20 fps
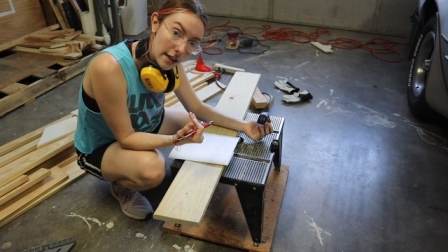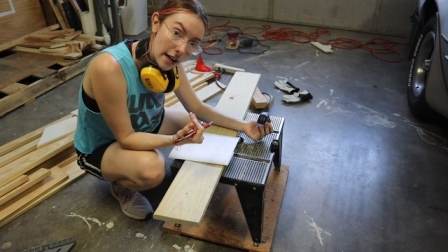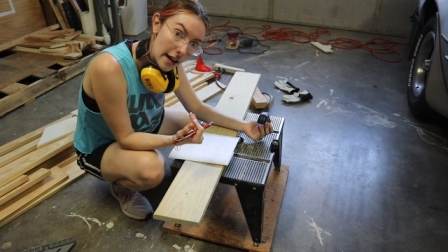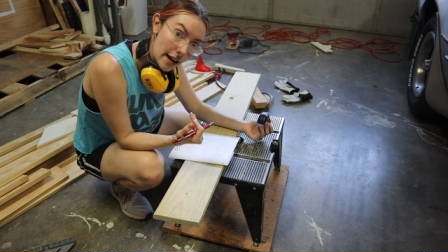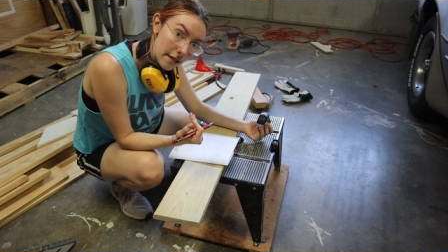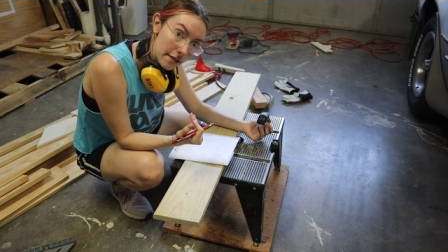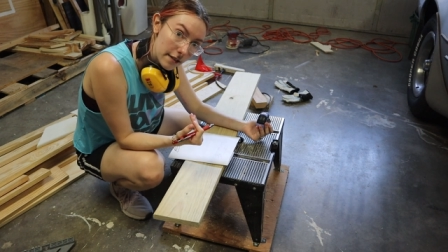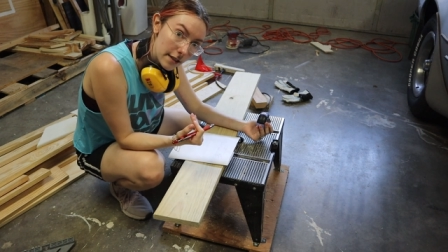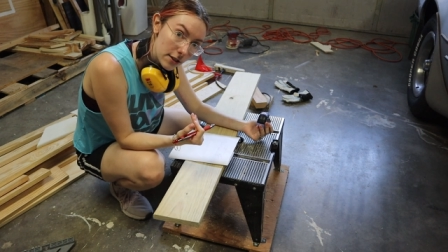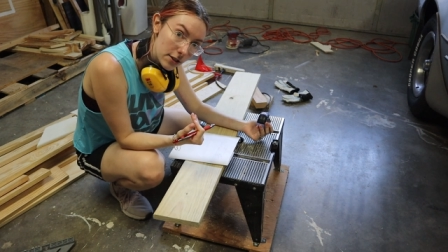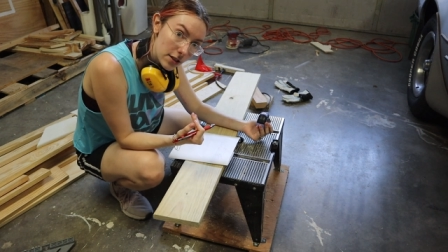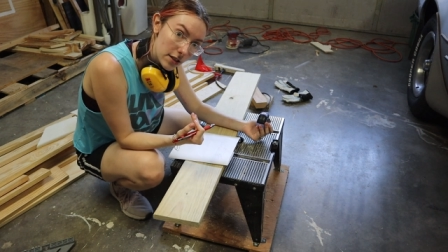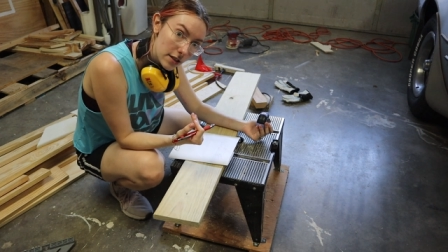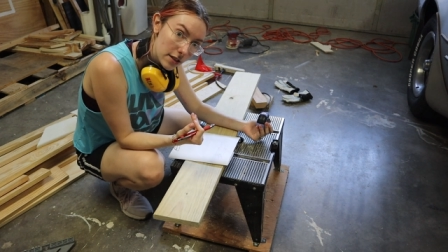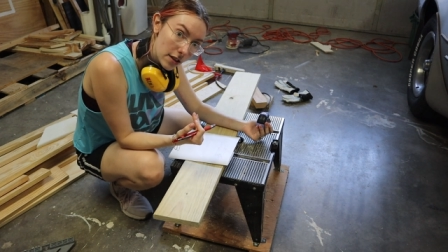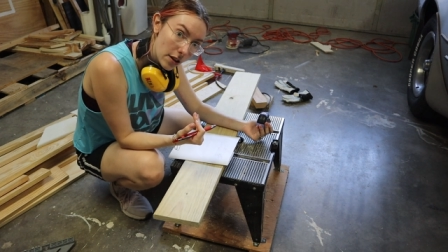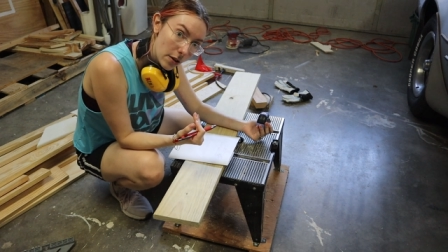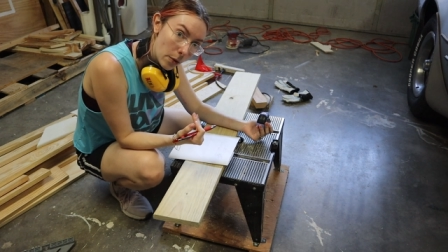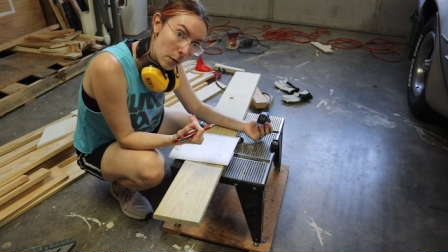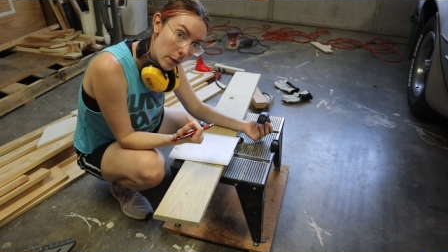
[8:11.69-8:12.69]
and a half
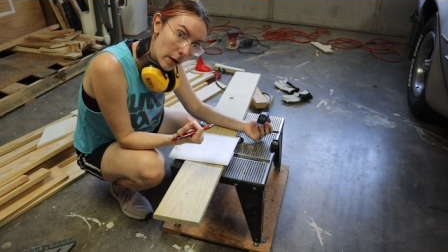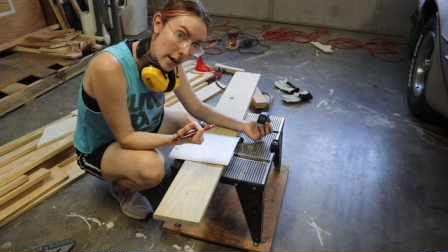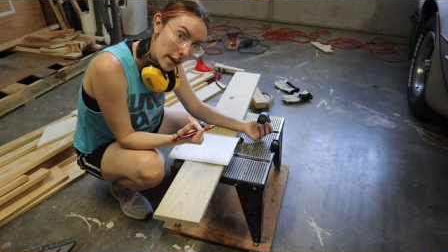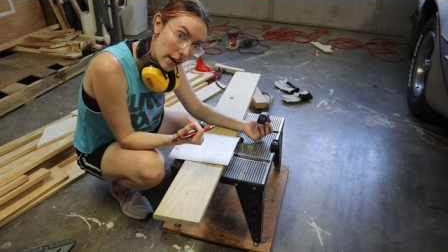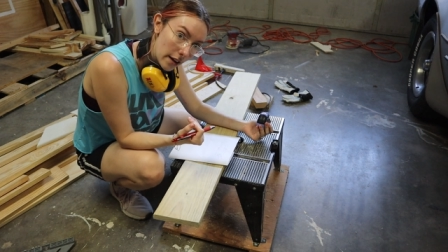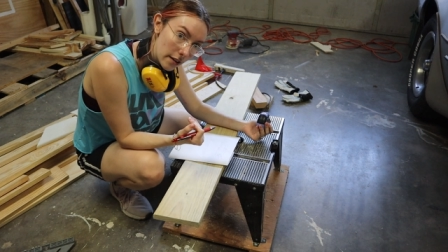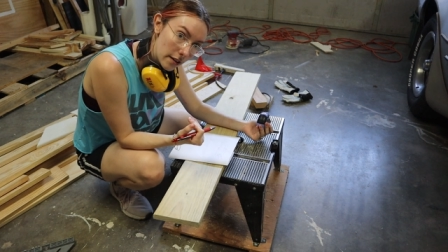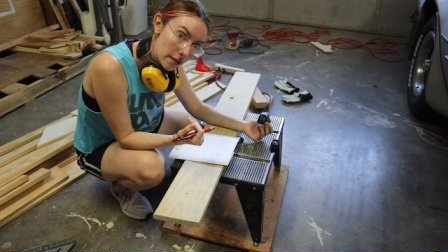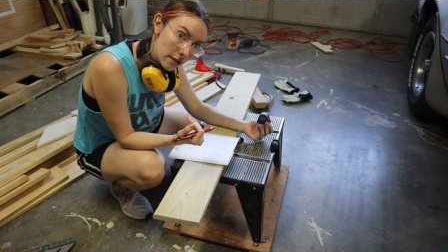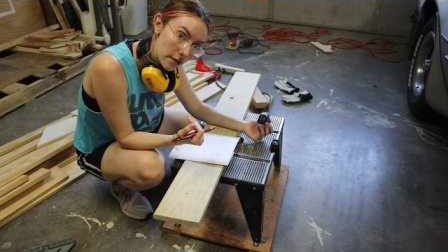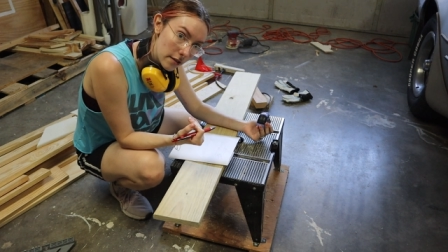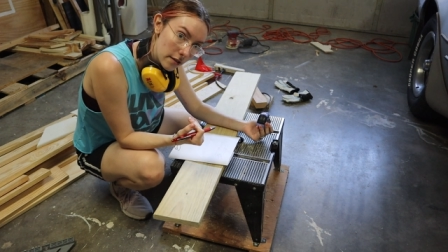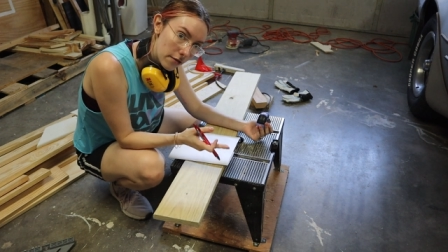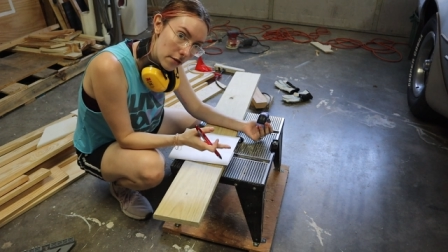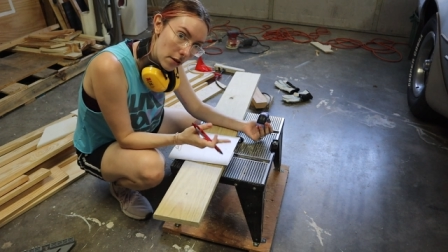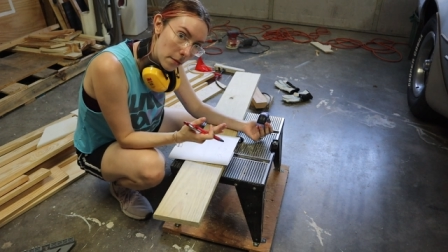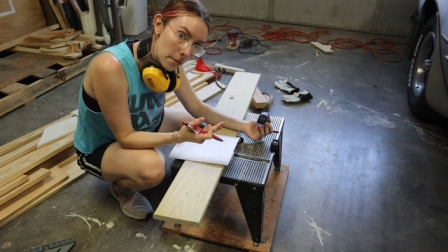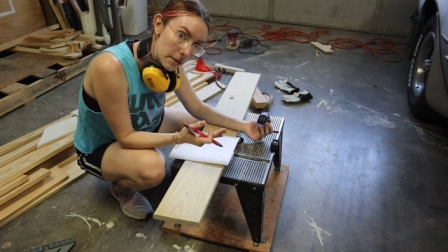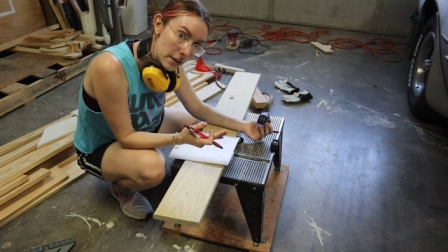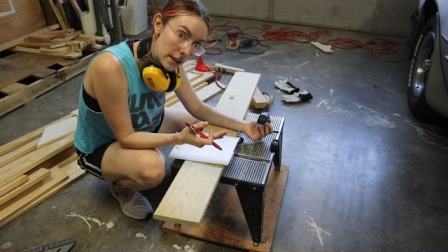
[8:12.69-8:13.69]
inches away
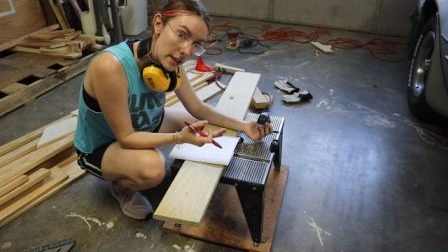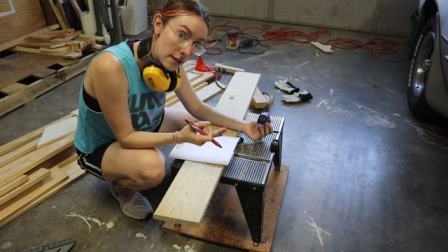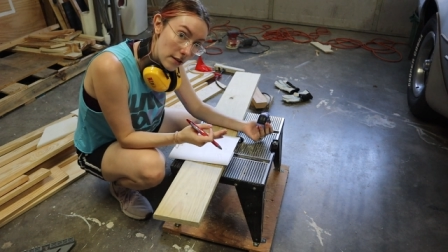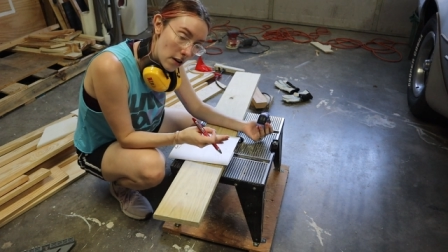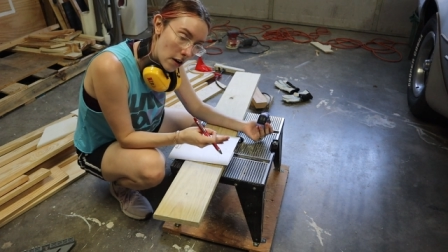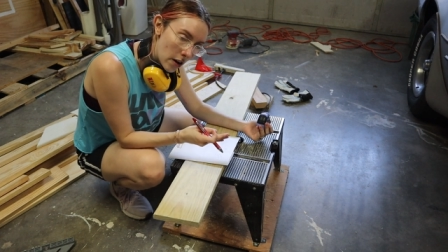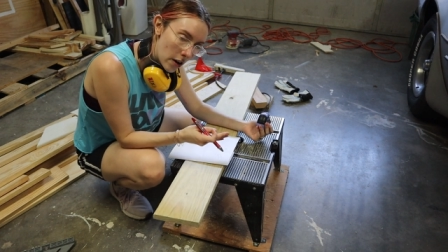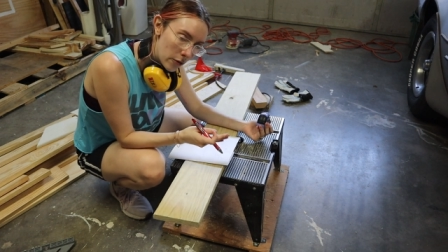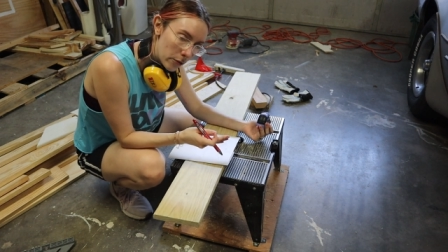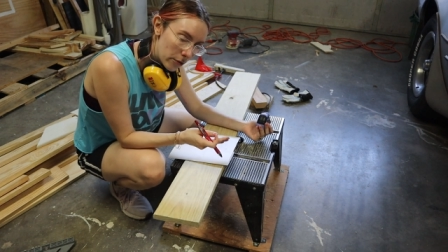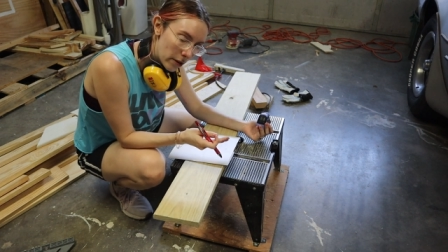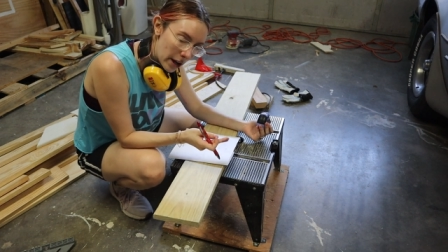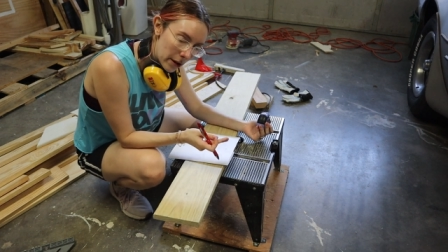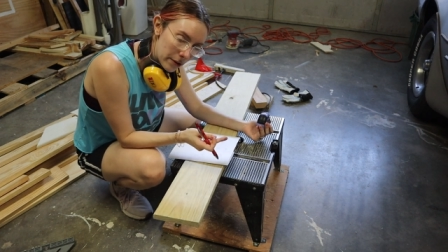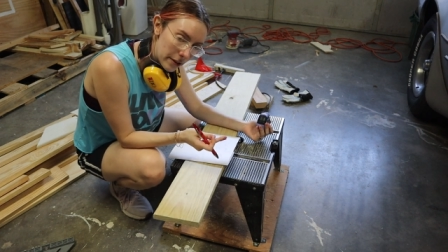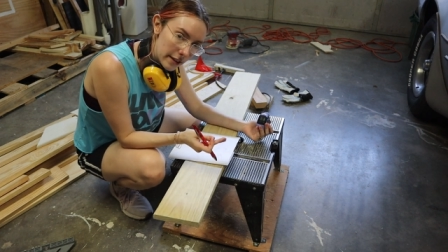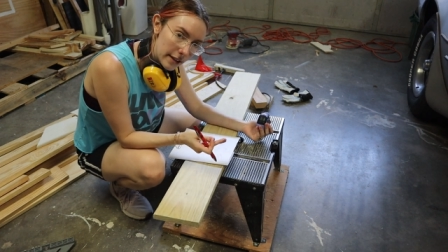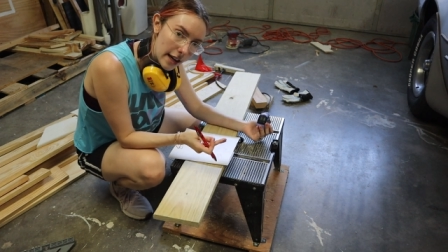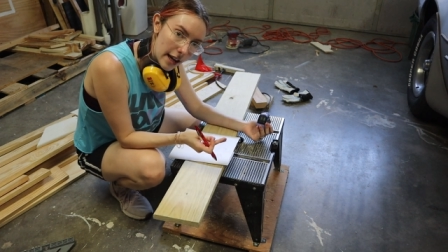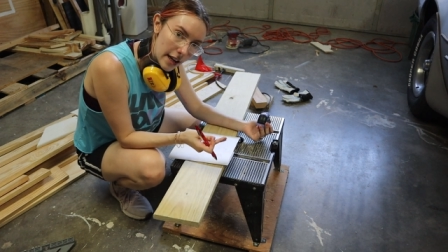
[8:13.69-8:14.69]
from the
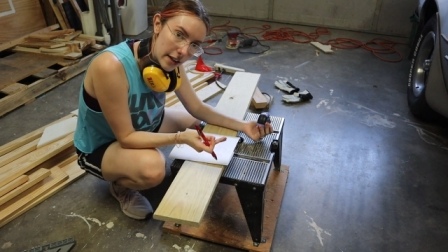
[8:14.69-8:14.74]
non-routed